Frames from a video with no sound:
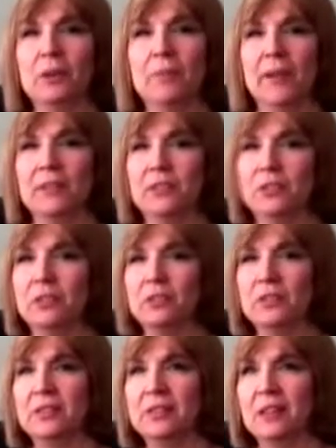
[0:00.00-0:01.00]
in
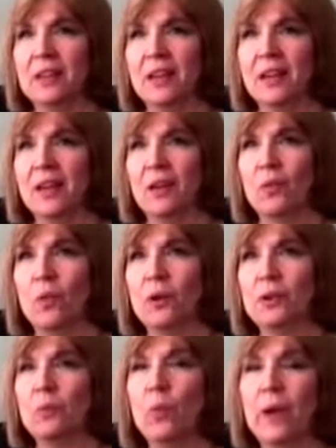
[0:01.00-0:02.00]
Massachusetts,
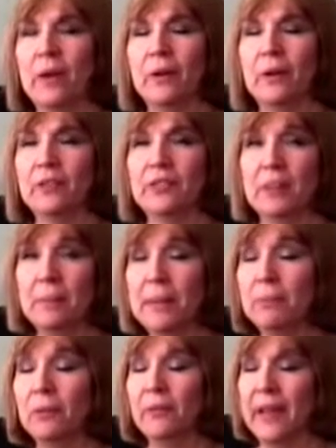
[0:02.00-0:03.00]
wondering where. Some
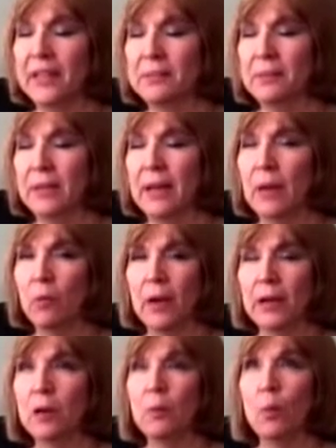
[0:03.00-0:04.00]
people have asked me, I
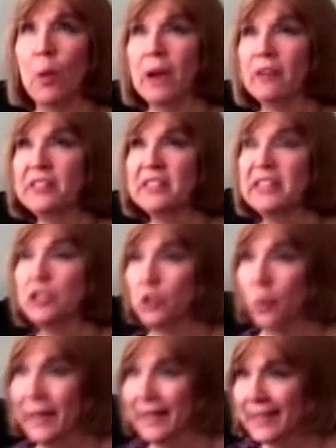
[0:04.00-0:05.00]
want to go, but where is
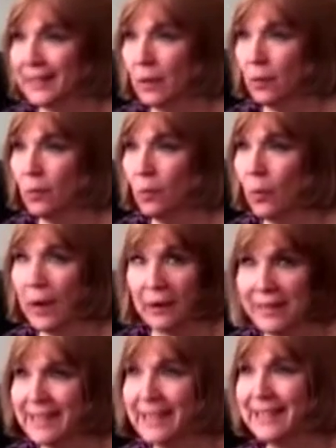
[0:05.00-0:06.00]
Scituate?
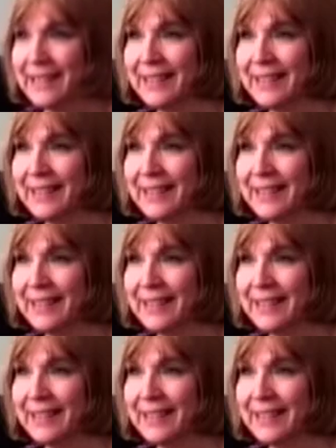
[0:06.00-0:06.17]
Where is it?